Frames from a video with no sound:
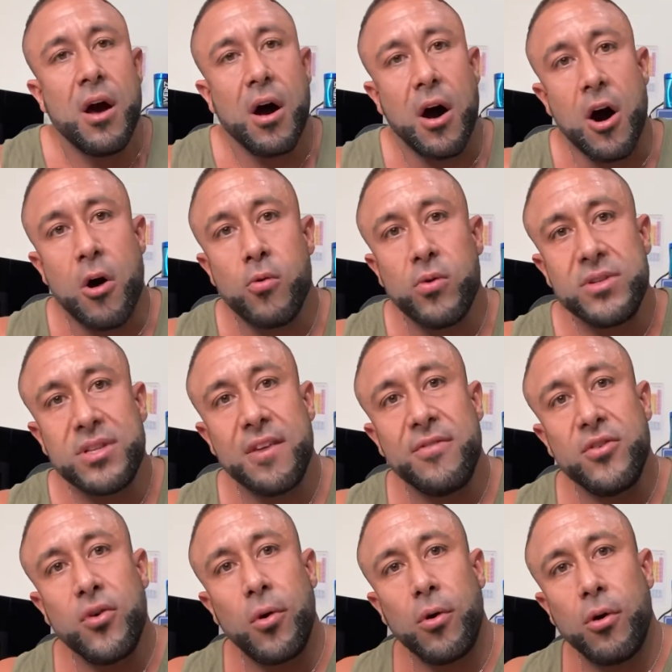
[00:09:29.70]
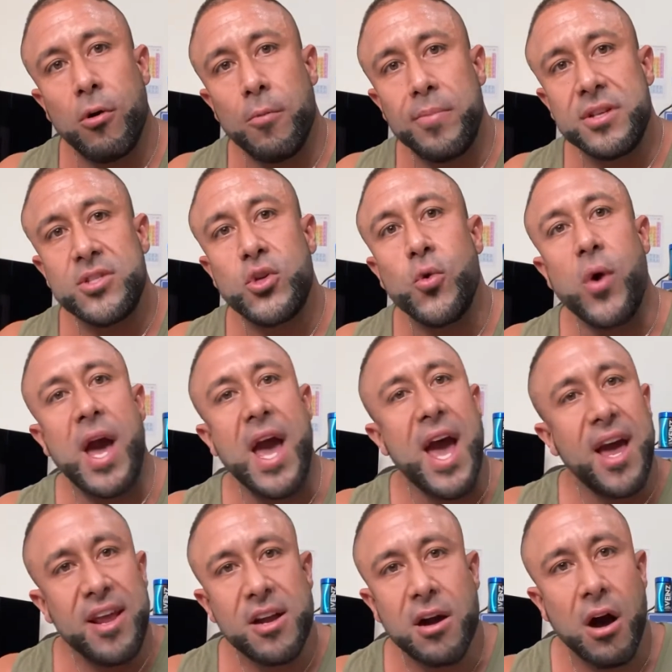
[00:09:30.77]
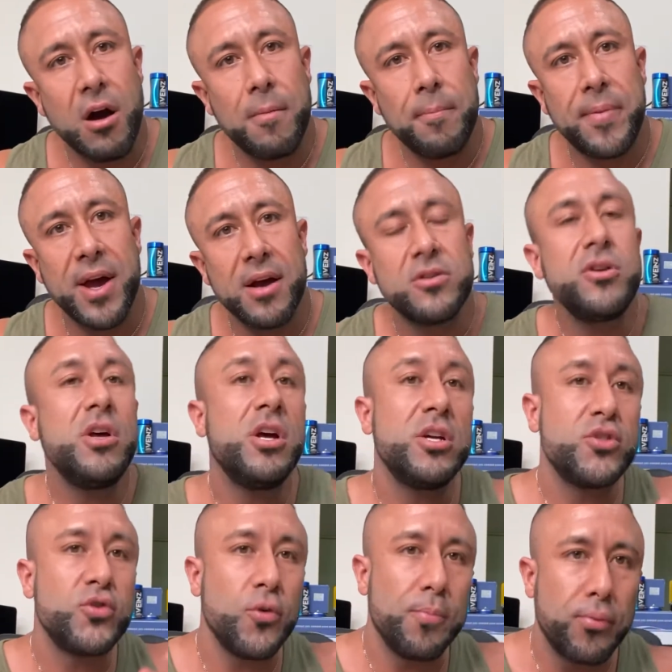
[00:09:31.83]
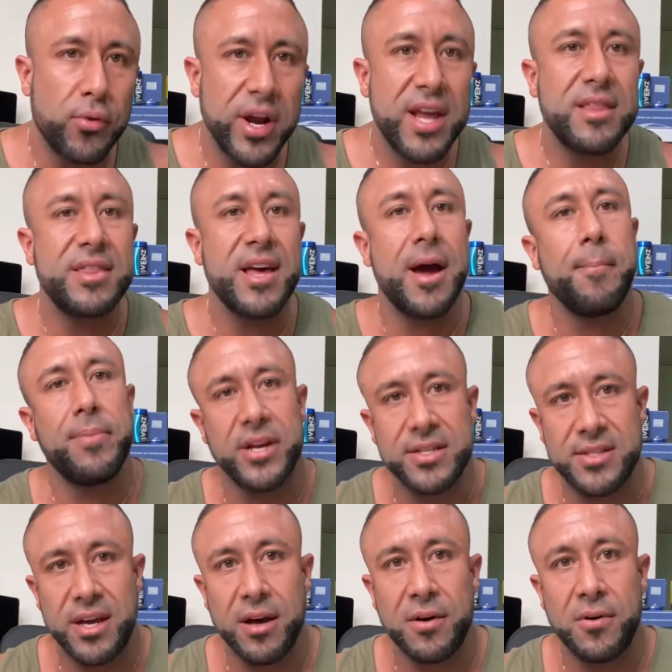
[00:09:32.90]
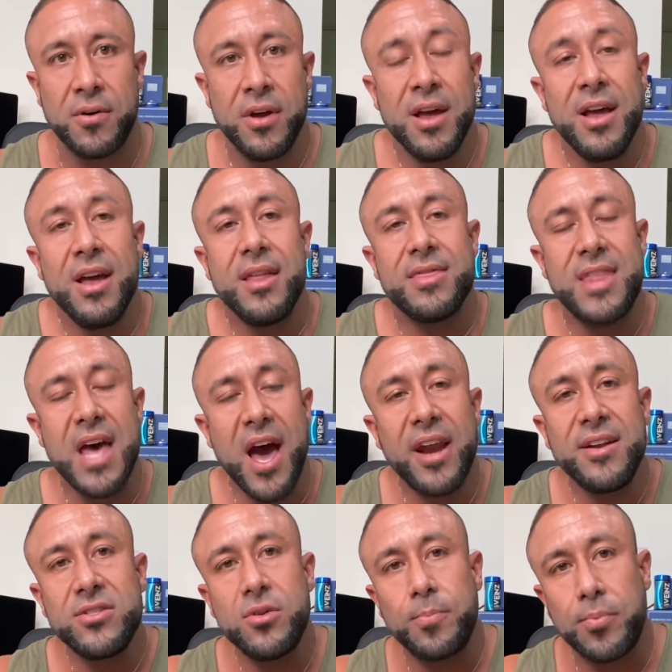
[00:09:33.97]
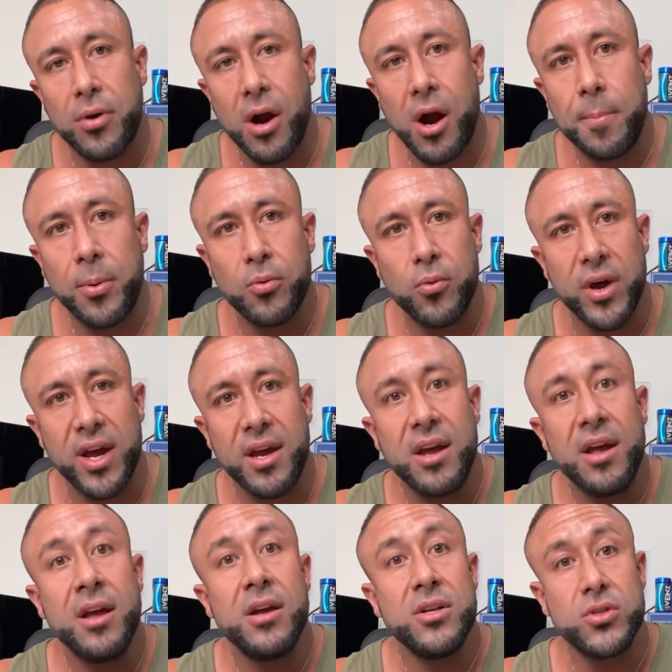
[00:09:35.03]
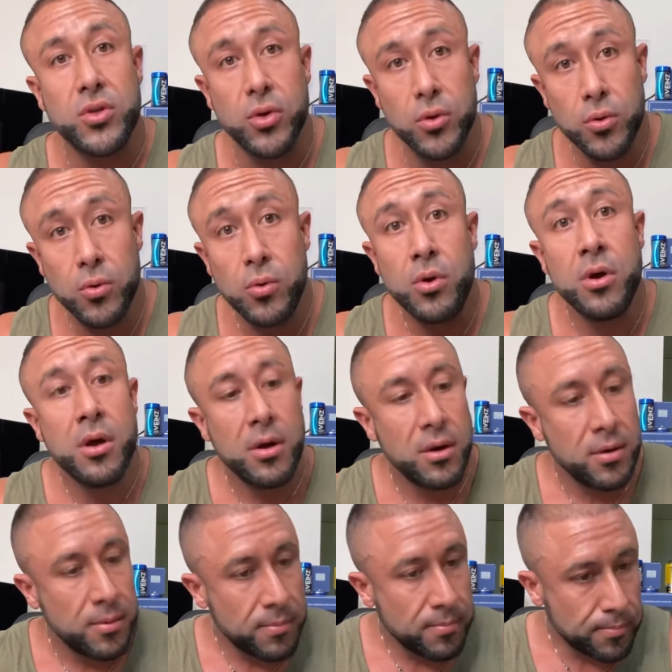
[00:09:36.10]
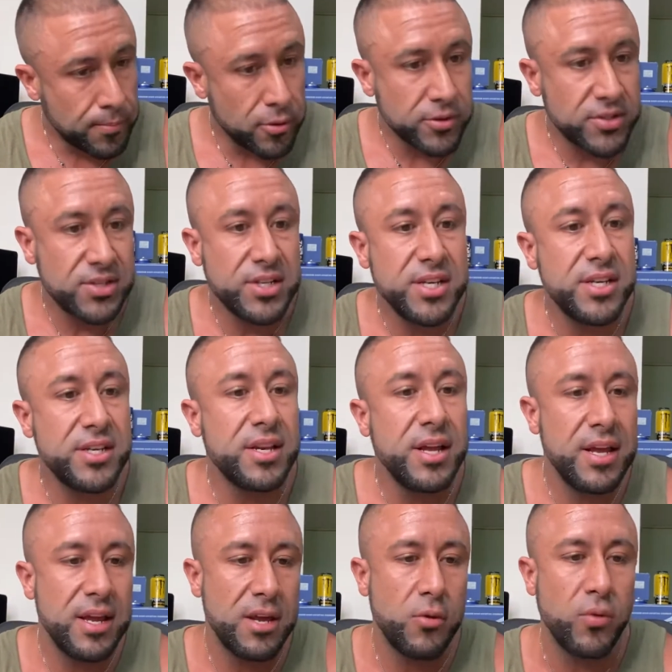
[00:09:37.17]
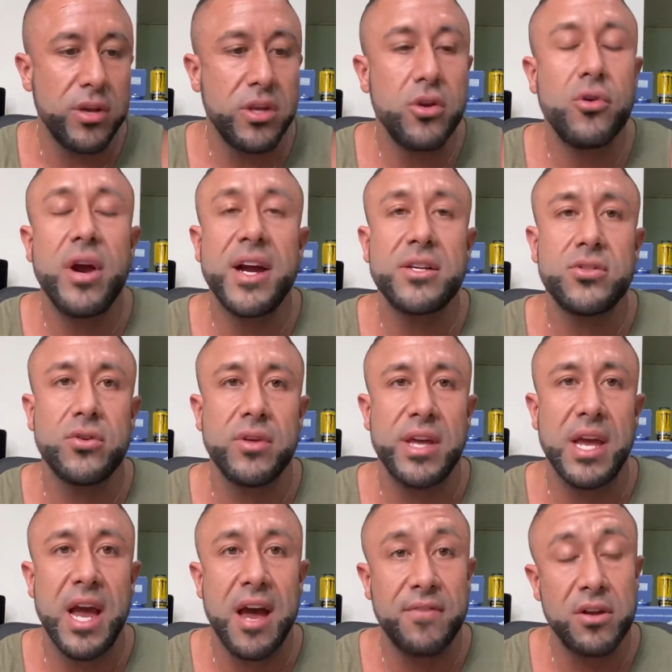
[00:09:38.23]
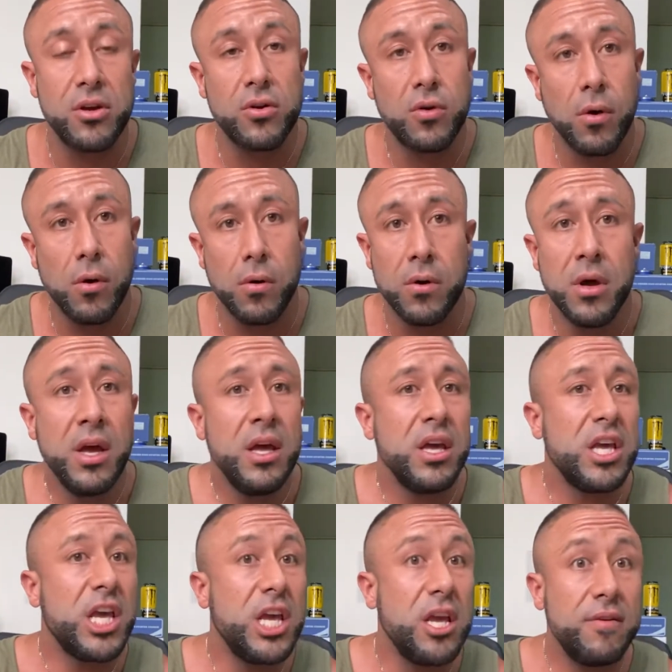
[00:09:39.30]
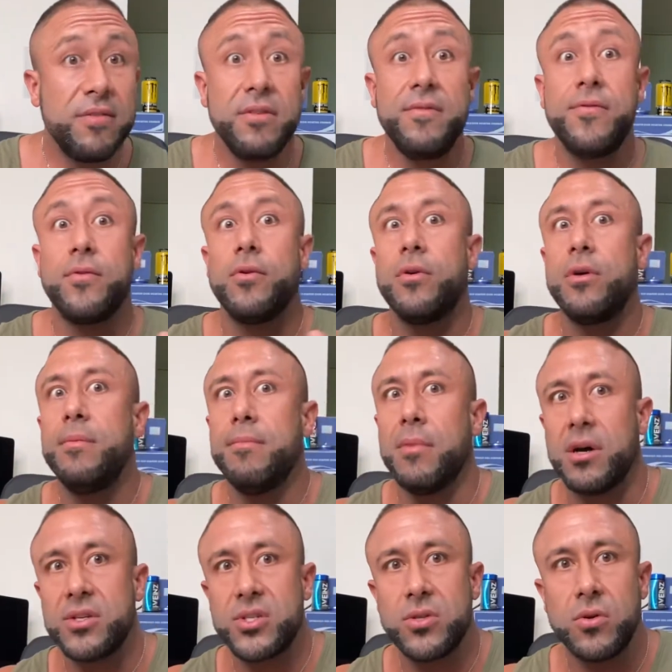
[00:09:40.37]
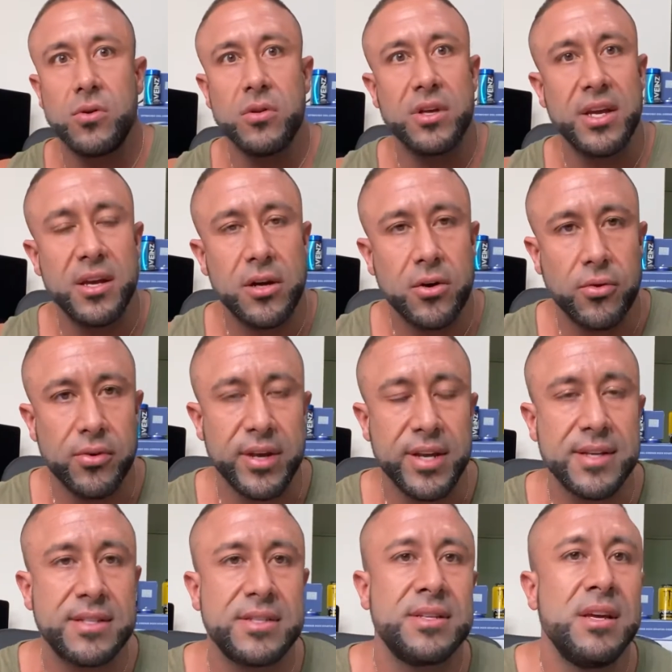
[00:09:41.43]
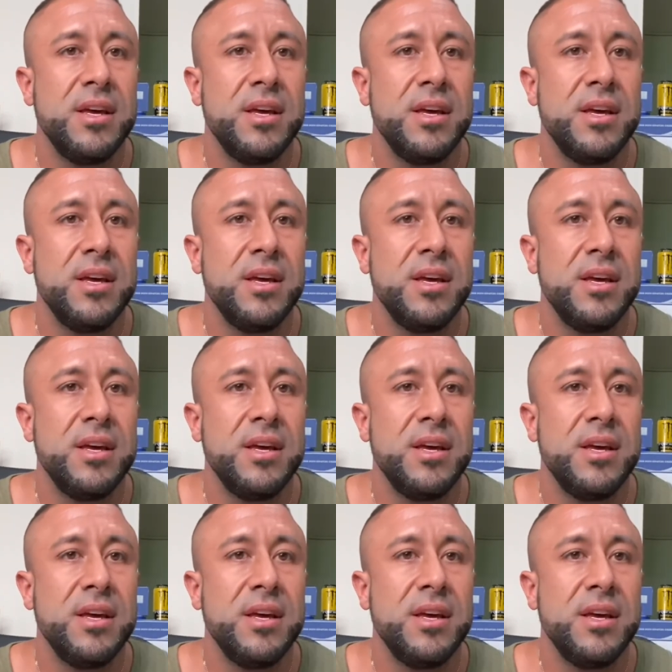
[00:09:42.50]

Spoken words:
Always leave a door open to add a compound to break that plateau. That is the proper way to proceed when you're actually having a goal, even for muscle increase.